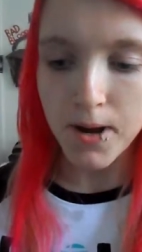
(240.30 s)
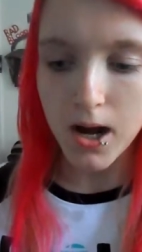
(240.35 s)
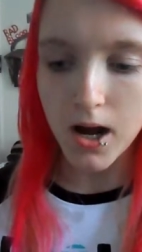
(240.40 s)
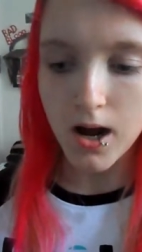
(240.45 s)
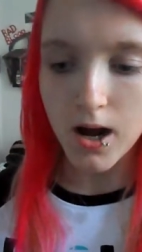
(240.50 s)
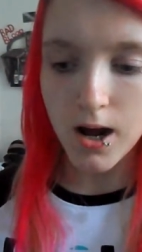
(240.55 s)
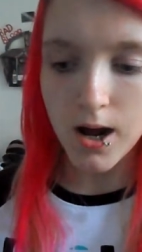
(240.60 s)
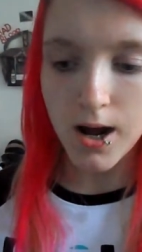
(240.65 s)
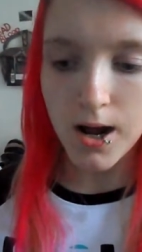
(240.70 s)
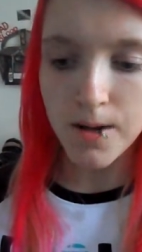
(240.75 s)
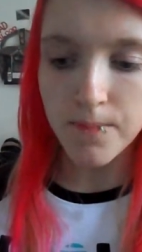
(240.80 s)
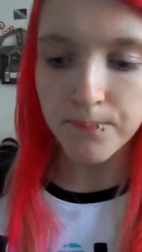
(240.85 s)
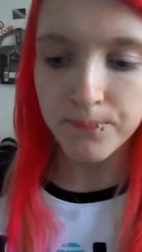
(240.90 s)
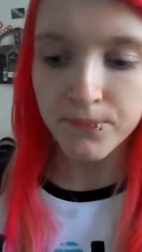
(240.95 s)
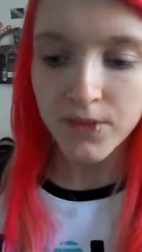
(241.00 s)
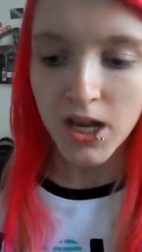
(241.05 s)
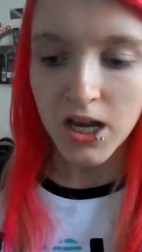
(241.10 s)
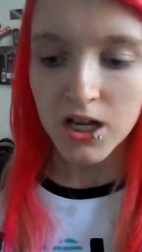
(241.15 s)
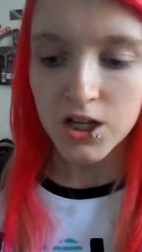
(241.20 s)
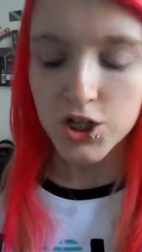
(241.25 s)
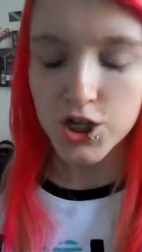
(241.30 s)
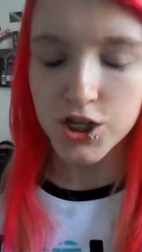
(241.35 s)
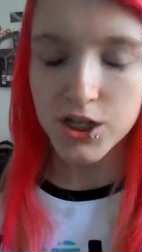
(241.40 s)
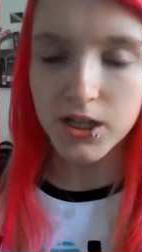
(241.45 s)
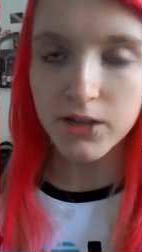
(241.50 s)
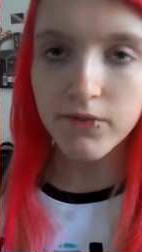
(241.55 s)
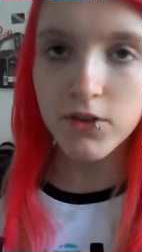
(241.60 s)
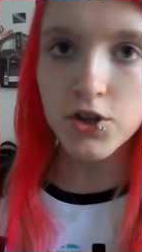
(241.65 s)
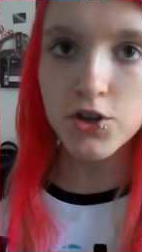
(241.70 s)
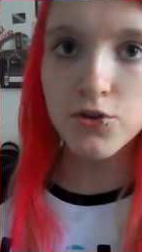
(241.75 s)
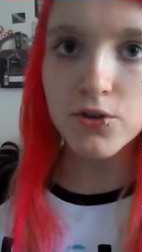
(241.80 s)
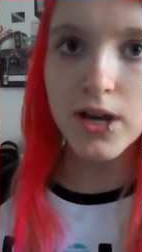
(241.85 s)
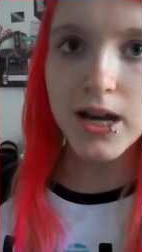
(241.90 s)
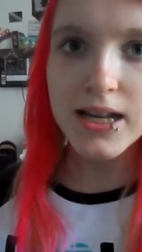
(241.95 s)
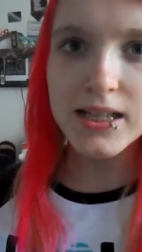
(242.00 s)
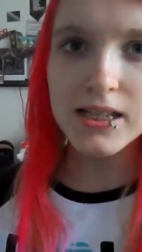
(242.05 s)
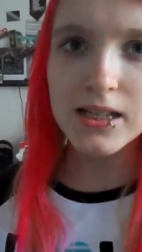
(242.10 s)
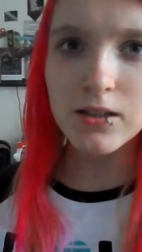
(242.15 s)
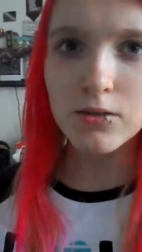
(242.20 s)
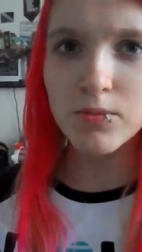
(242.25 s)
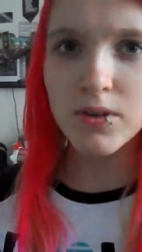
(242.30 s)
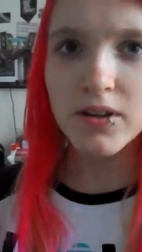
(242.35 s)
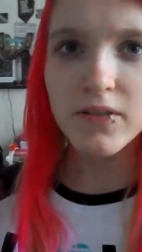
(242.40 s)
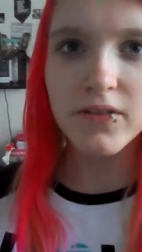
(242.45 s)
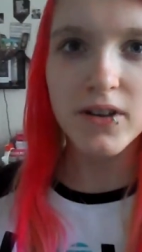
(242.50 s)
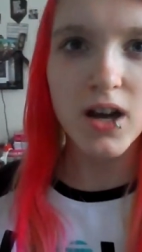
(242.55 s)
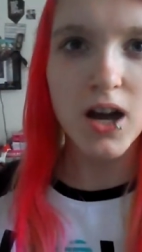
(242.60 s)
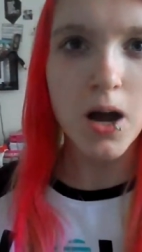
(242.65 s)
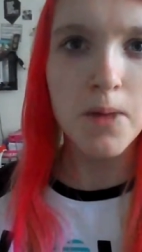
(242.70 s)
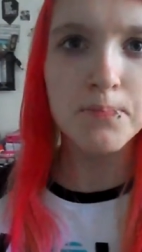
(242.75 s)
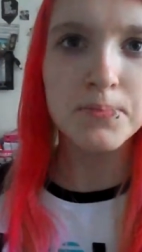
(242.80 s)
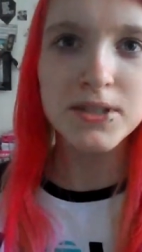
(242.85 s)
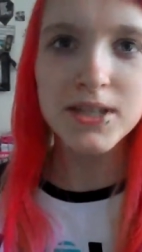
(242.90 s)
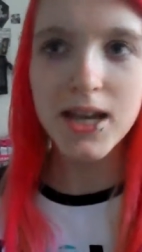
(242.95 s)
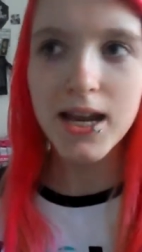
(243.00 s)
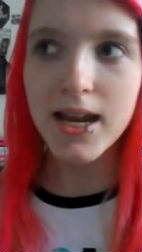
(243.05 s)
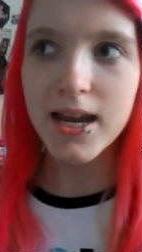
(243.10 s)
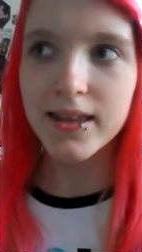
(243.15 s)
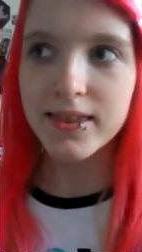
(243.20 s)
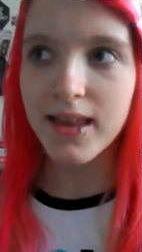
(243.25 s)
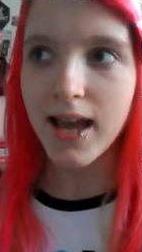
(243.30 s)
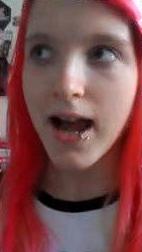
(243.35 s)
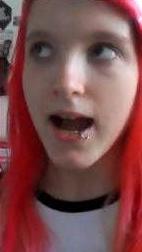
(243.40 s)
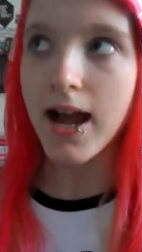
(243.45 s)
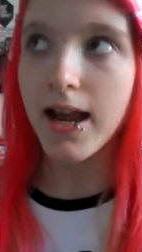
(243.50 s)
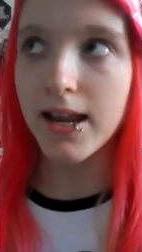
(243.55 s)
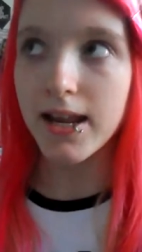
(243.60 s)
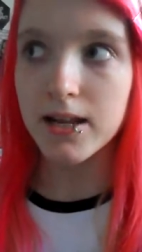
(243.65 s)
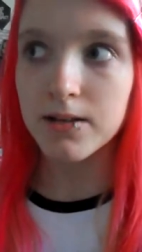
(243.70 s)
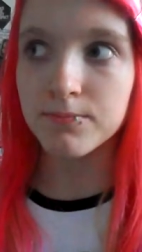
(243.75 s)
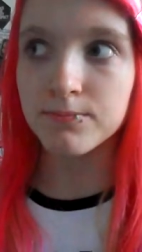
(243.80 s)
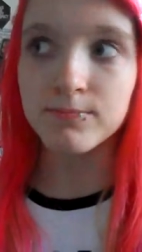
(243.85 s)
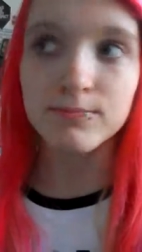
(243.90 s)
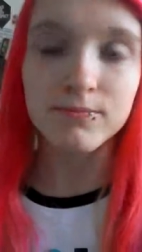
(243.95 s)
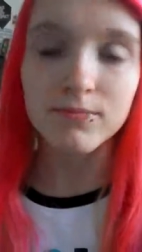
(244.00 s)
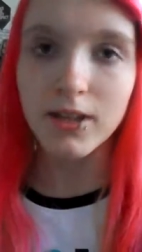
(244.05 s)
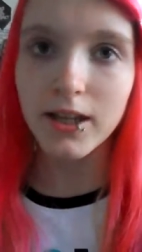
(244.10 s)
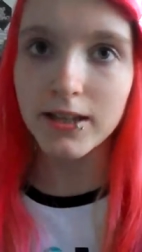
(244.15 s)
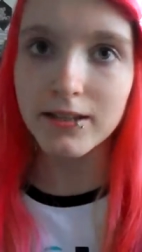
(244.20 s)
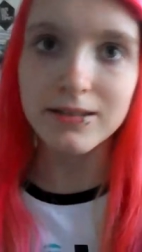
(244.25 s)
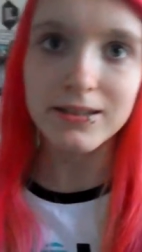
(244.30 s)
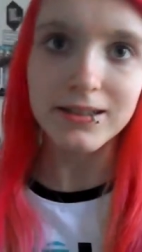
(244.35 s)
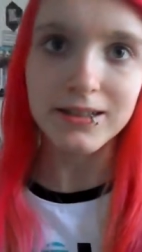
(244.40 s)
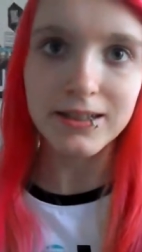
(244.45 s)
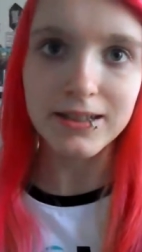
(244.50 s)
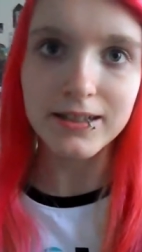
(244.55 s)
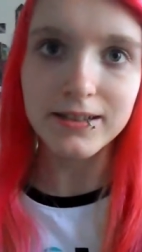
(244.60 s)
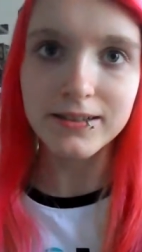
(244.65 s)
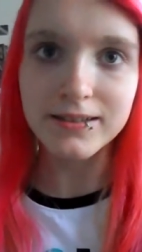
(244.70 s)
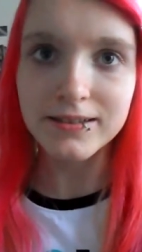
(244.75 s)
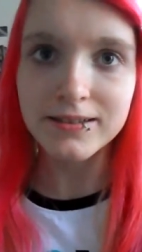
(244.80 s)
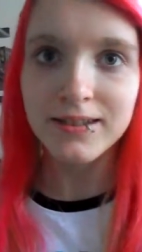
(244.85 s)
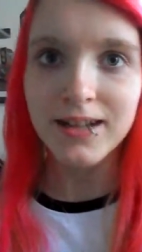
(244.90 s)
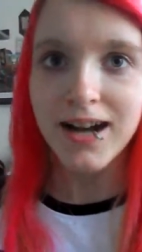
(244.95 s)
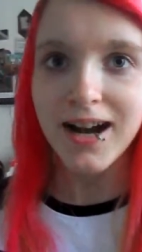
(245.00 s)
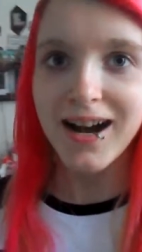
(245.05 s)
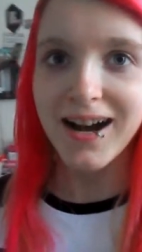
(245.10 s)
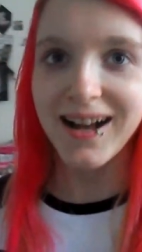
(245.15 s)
But just giving you guys a little bit of update that I am like here.